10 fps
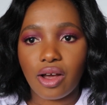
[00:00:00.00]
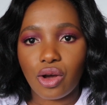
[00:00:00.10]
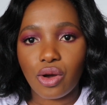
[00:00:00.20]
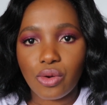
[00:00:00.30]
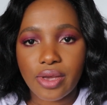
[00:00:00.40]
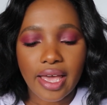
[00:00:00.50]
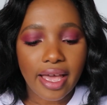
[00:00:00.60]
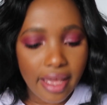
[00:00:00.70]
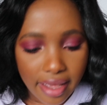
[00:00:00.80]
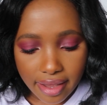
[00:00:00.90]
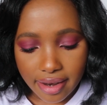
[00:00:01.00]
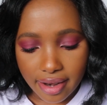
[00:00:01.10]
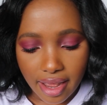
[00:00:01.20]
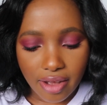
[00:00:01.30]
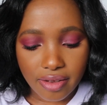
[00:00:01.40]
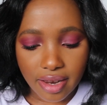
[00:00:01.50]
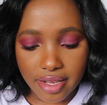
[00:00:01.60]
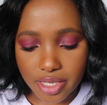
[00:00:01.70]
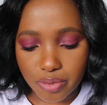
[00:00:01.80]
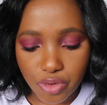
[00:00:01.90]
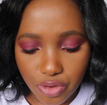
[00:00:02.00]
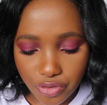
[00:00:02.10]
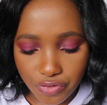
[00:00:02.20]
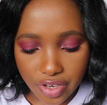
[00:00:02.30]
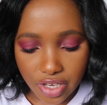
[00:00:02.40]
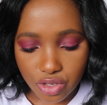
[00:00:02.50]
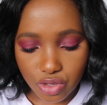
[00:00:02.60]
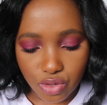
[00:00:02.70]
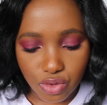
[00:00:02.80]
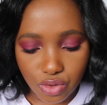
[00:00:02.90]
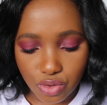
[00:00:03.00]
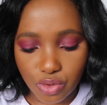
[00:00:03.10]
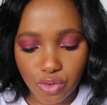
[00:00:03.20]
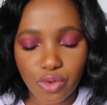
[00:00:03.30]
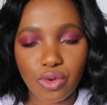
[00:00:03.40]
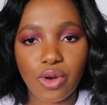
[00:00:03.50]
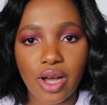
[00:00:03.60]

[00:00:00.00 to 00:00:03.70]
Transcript: Okay, now let's move into